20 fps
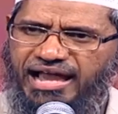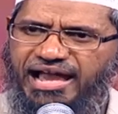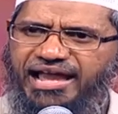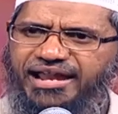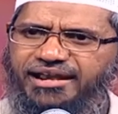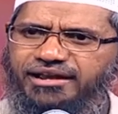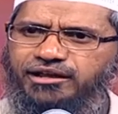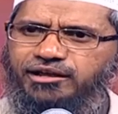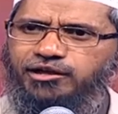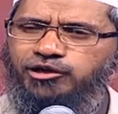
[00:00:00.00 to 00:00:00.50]

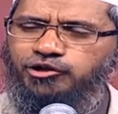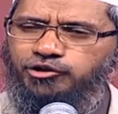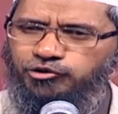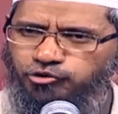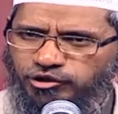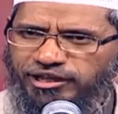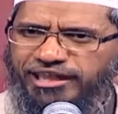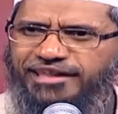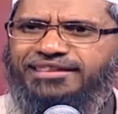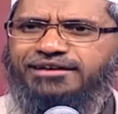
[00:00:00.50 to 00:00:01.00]
And
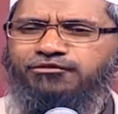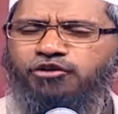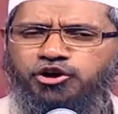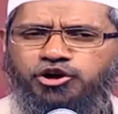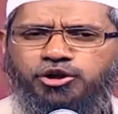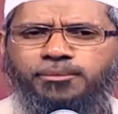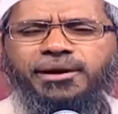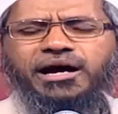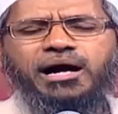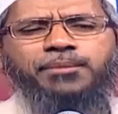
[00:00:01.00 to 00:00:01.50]
today they
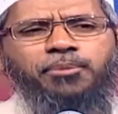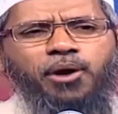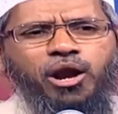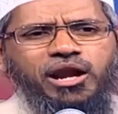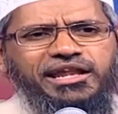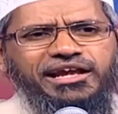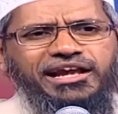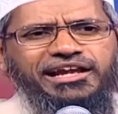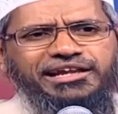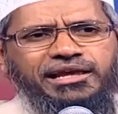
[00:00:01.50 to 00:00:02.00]
want to make a
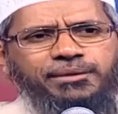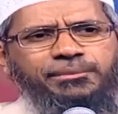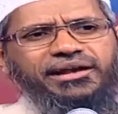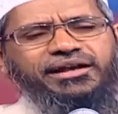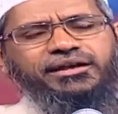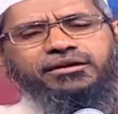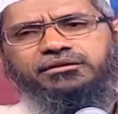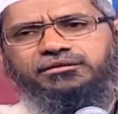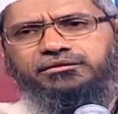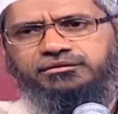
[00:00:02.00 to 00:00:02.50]
political
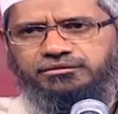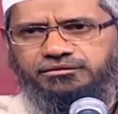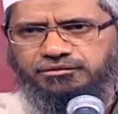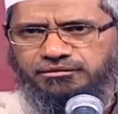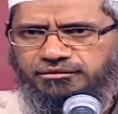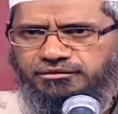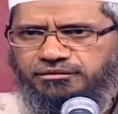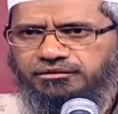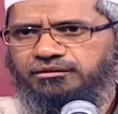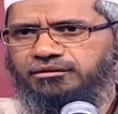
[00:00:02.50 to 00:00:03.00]
gimmick
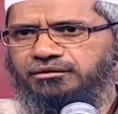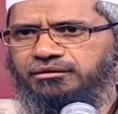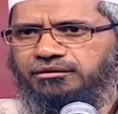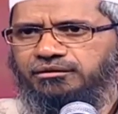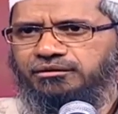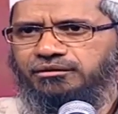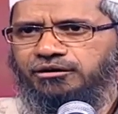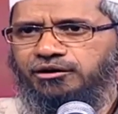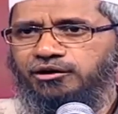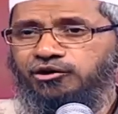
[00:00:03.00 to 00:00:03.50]

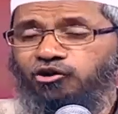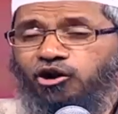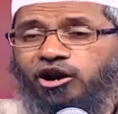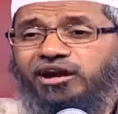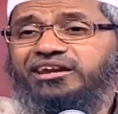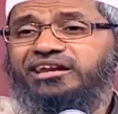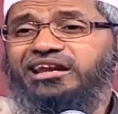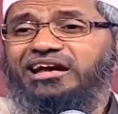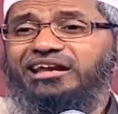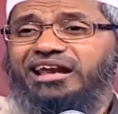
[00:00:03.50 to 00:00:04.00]

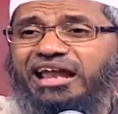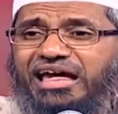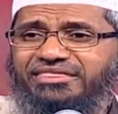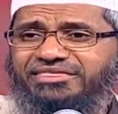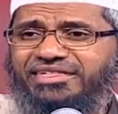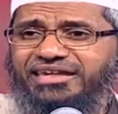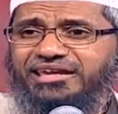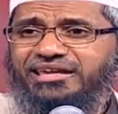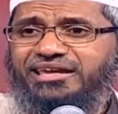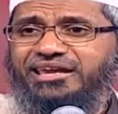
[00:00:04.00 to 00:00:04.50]
not
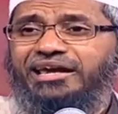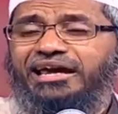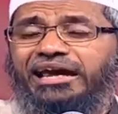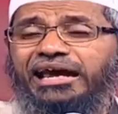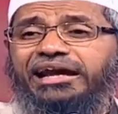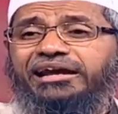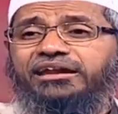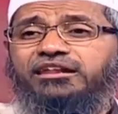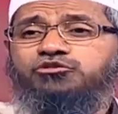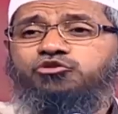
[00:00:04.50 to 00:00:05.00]
realizing
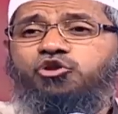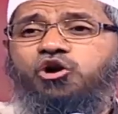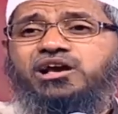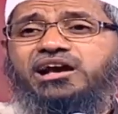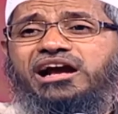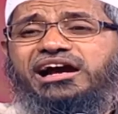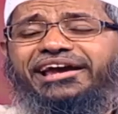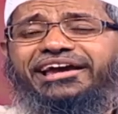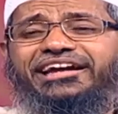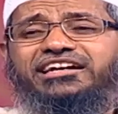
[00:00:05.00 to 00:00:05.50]
it is
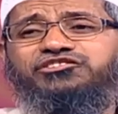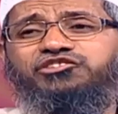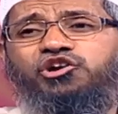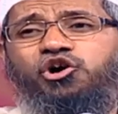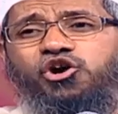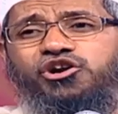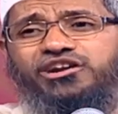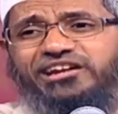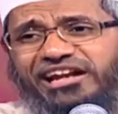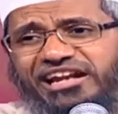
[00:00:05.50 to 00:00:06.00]
going against
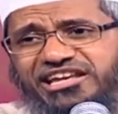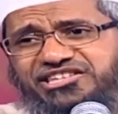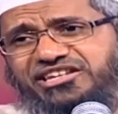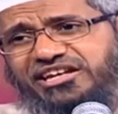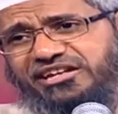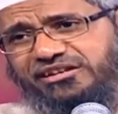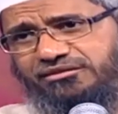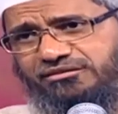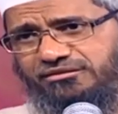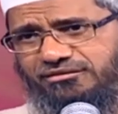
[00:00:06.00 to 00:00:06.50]
their own
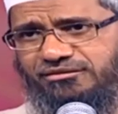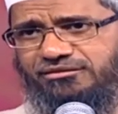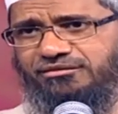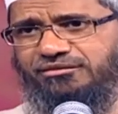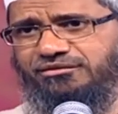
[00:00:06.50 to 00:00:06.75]
religion.